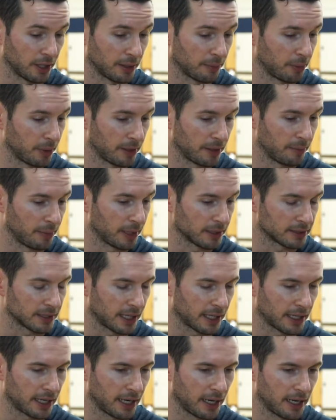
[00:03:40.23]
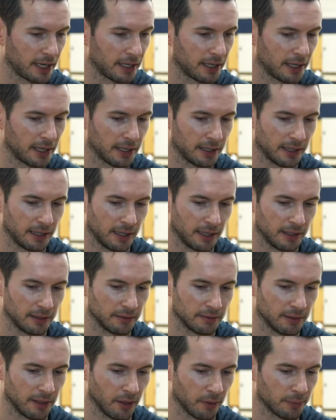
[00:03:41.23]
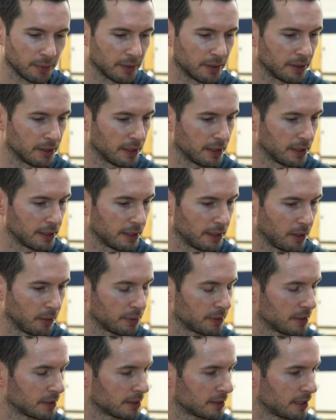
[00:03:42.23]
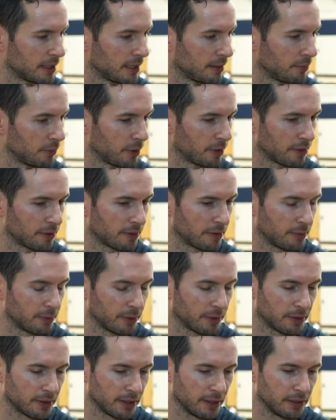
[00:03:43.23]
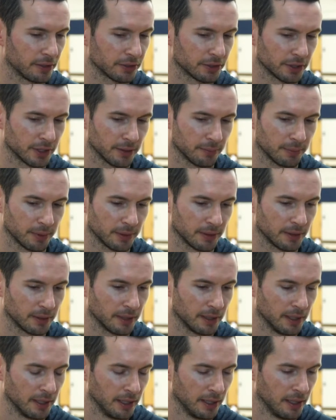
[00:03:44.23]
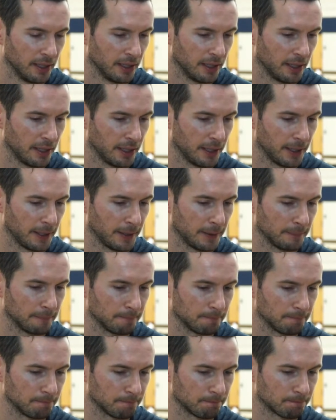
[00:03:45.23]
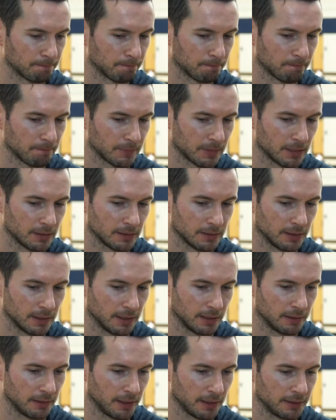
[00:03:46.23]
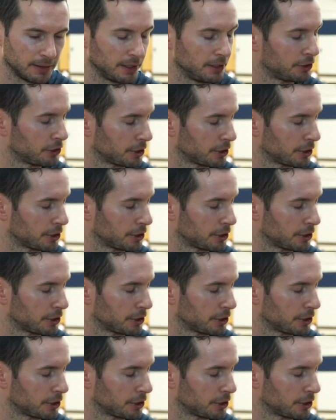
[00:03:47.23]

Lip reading: my concentration is on trying to play the best I can, and helping this team with leadership and